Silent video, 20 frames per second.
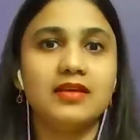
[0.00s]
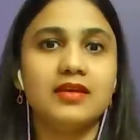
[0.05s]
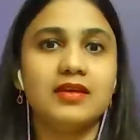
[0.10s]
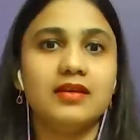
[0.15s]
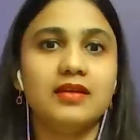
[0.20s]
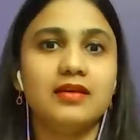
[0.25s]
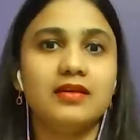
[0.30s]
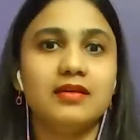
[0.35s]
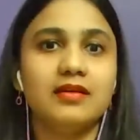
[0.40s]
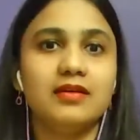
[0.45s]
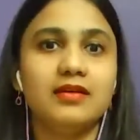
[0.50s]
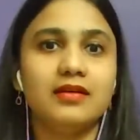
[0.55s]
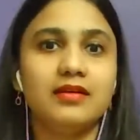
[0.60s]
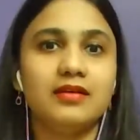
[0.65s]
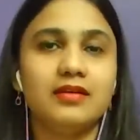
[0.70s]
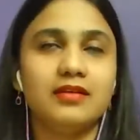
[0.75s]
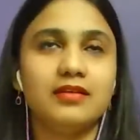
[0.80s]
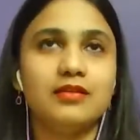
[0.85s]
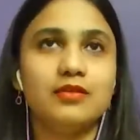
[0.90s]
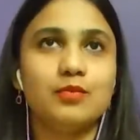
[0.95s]
and
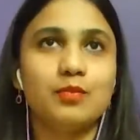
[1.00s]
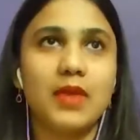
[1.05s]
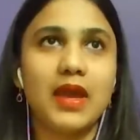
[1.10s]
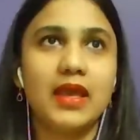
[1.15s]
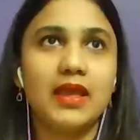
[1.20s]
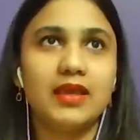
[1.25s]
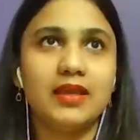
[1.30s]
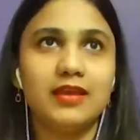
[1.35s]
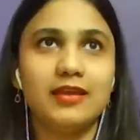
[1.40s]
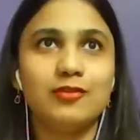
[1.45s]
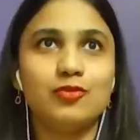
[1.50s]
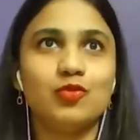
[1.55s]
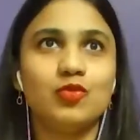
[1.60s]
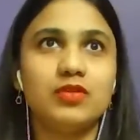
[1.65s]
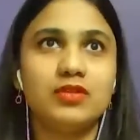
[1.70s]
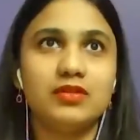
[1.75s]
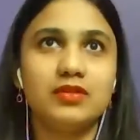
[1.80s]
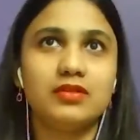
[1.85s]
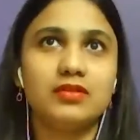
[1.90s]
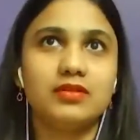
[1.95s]
my
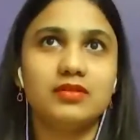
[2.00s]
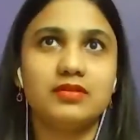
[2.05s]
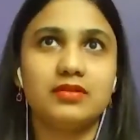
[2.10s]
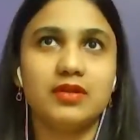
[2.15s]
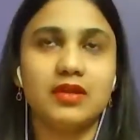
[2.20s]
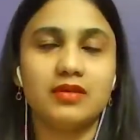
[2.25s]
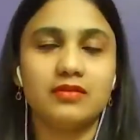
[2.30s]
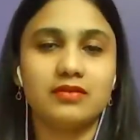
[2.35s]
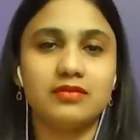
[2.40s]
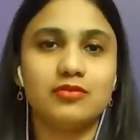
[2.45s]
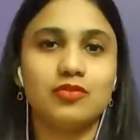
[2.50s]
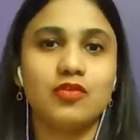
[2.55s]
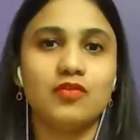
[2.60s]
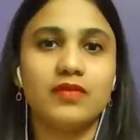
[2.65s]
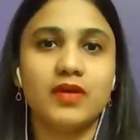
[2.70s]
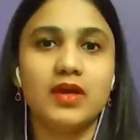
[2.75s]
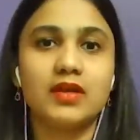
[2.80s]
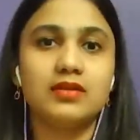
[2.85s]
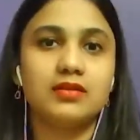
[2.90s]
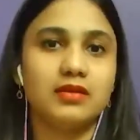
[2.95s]
Ketu is in this nakshatra
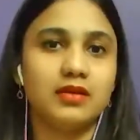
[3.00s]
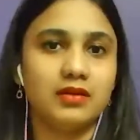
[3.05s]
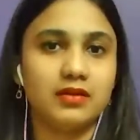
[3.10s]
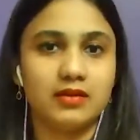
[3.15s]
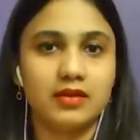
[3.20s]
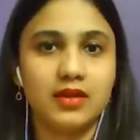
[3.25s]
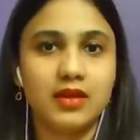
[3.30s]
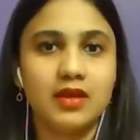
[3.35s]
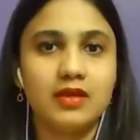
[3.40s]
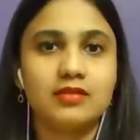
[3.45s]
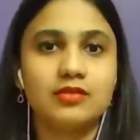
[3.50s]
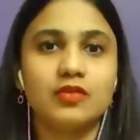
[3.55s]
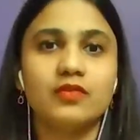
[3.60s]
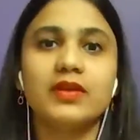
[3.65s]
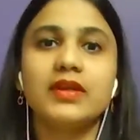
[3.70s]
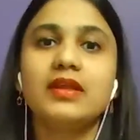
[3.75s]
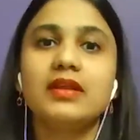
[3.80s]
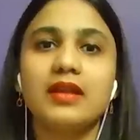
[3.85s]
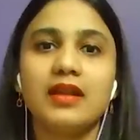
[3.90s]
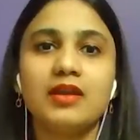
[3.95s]
of Ardra. So
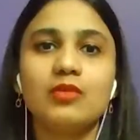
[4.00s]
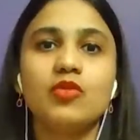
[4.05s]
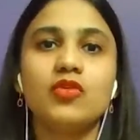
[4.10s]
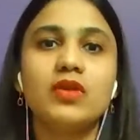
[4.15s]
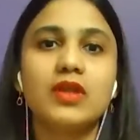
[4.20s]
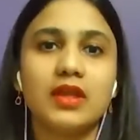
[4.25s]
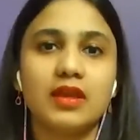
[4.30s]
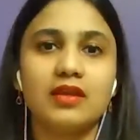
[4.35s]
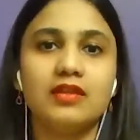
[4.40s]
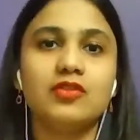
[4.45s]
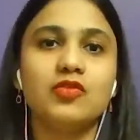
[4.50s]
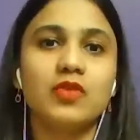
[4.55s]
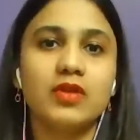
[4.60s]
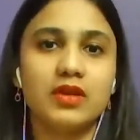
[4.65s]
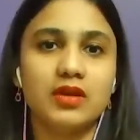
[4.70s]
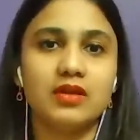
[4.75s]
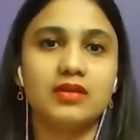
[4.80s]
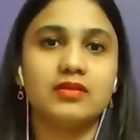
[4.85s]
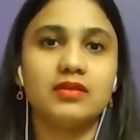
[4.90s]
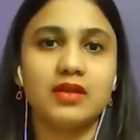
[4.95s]
when I read about Ketu
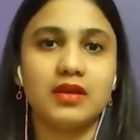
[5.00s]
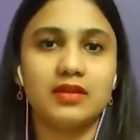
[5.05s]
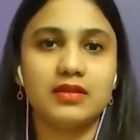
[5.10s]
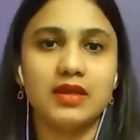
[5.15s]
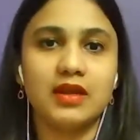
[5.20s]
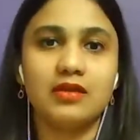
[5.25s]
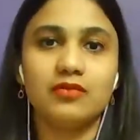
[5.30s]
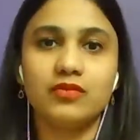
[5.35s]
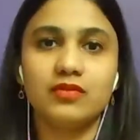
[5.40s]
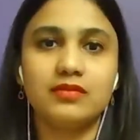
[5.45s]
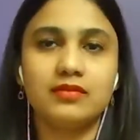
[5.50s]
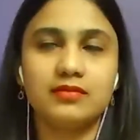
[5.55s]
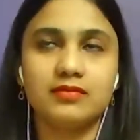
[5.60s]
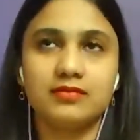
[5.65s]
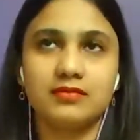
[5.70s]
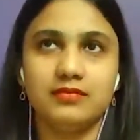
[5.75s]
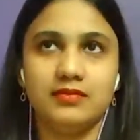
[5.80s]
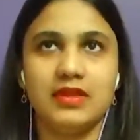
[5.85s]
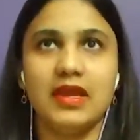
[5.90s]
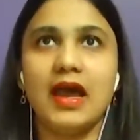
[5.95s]
and Ardra,
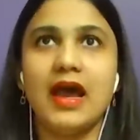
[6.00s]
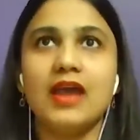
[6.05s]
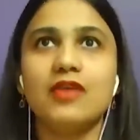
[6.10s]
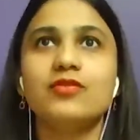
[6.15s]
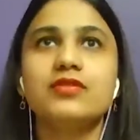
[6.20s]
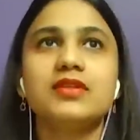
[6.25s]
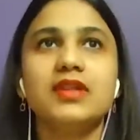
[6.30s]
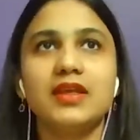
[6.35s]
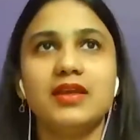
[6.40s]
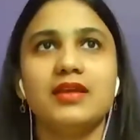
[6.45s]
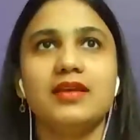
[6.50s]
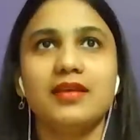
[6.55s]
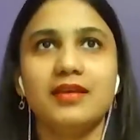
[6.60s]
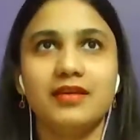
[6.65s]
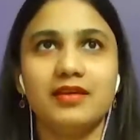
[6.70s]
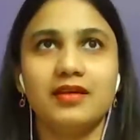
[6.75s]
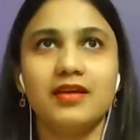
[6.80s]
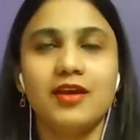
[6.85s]
I was like